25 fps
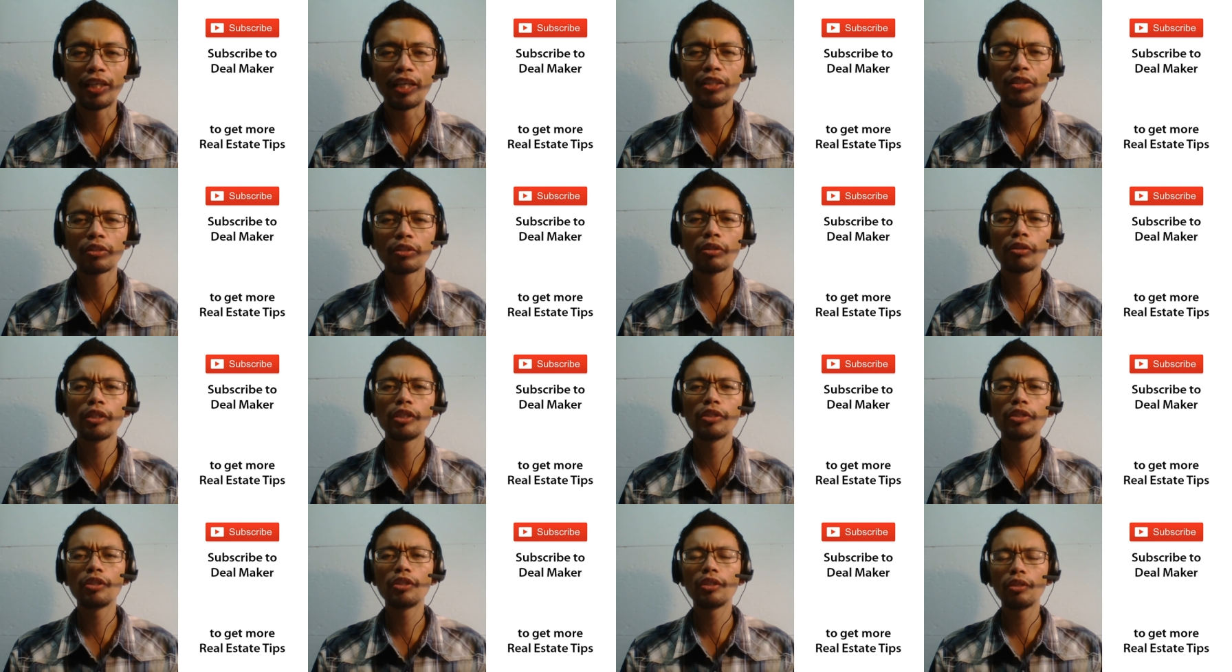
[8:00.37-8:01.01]

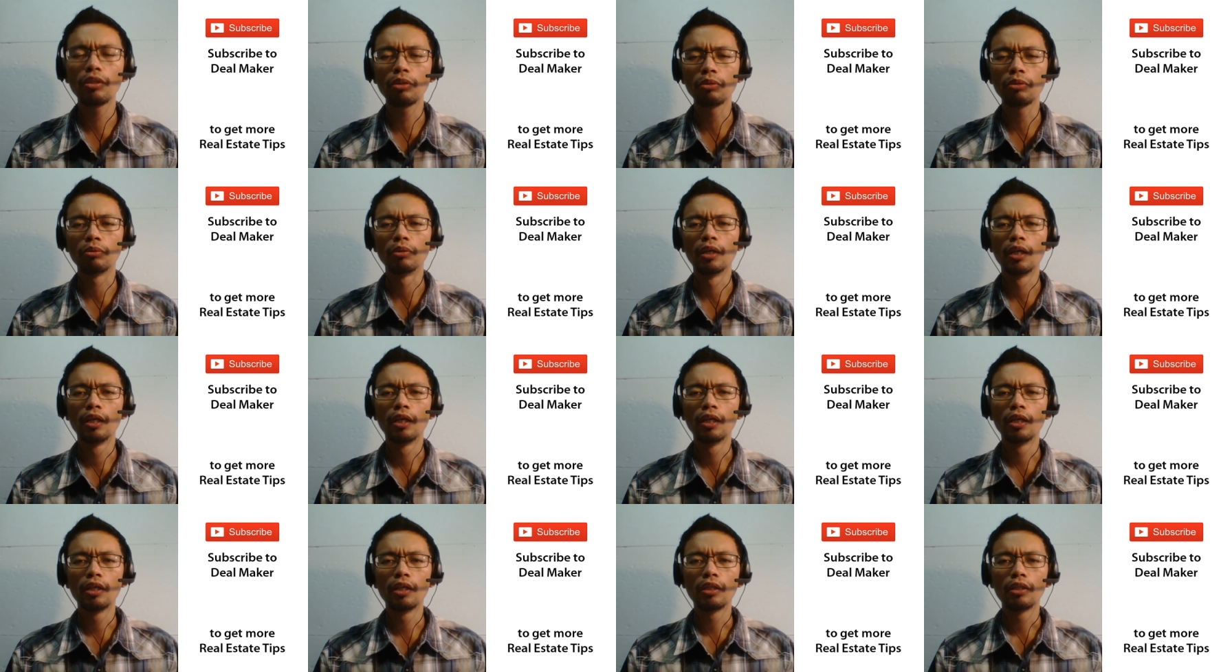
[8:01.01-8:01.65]
encouraging you
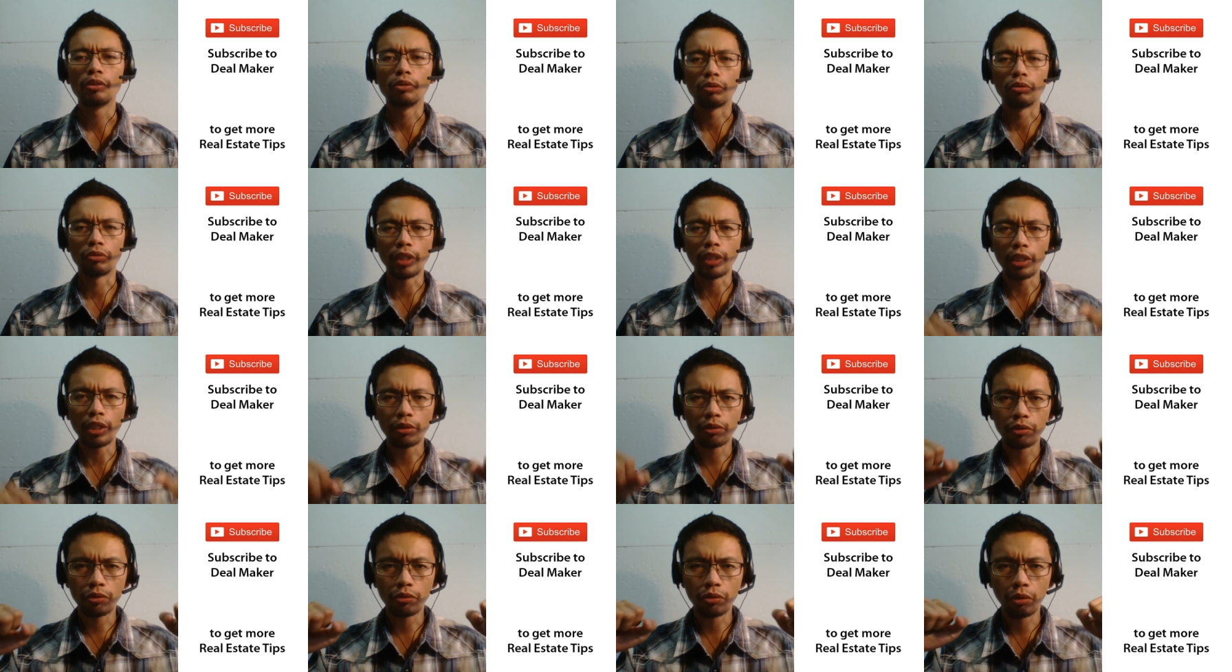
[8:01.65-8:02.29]
to
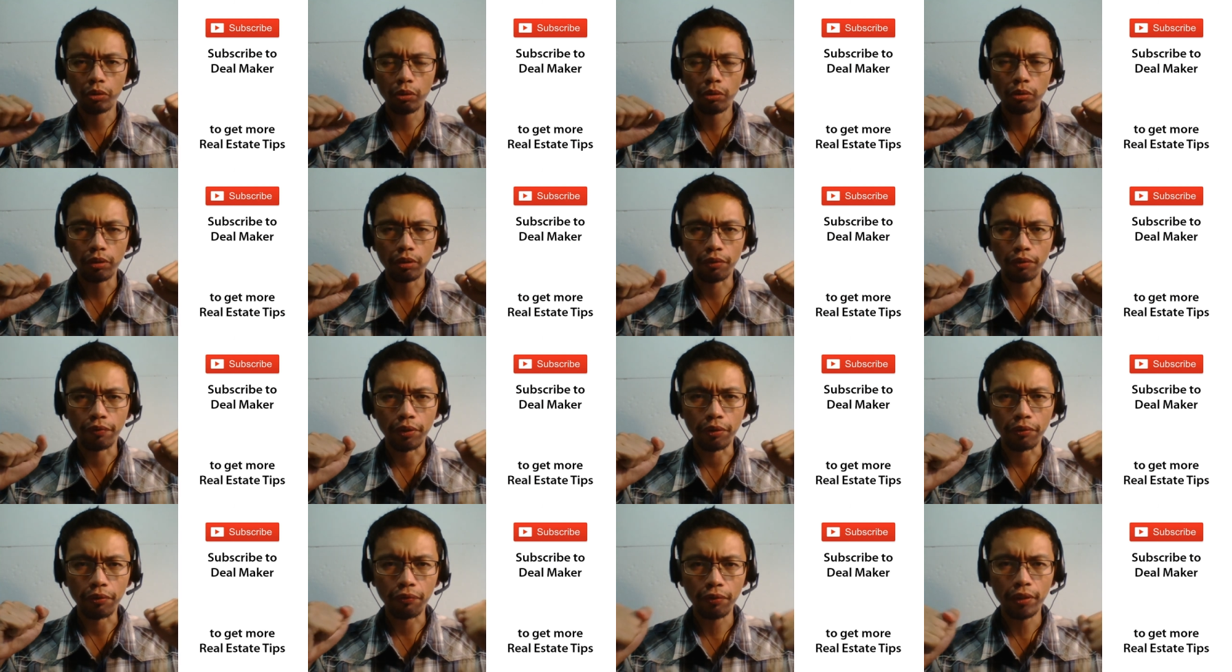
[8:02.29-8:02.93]
take control
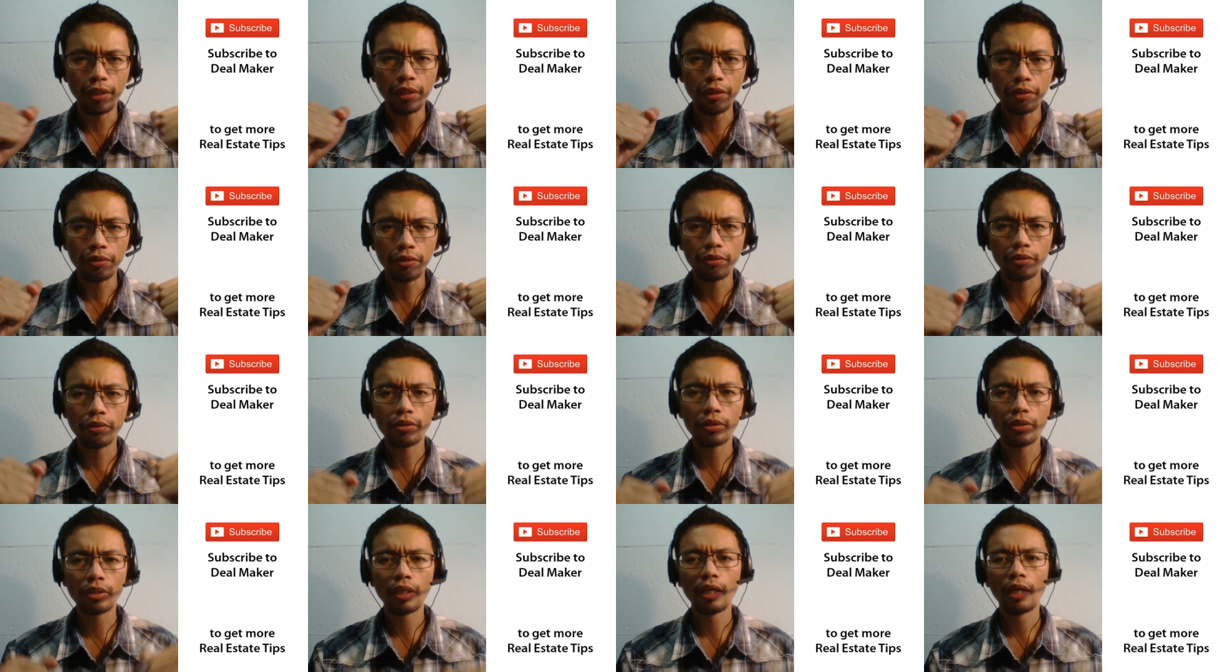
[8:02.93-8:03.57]
of your
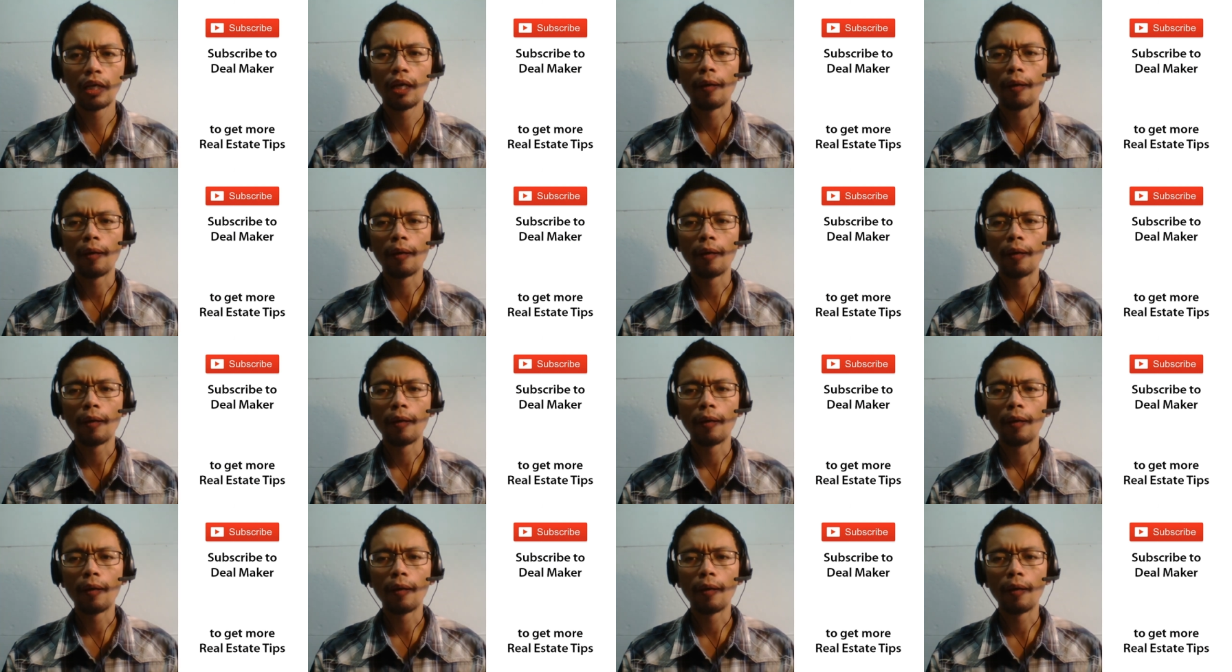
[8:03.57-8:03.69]
fears,